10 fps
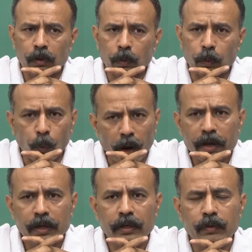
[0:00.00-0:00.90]

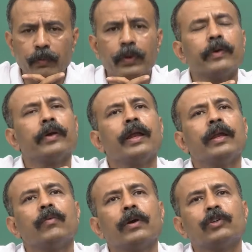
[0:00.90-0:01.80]
Why we
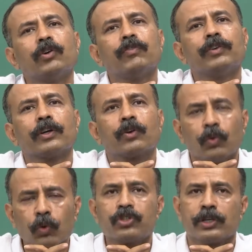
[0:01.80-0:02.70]
really want to offer a
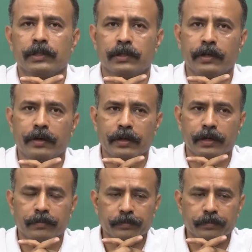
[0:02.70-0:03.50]
course in this area?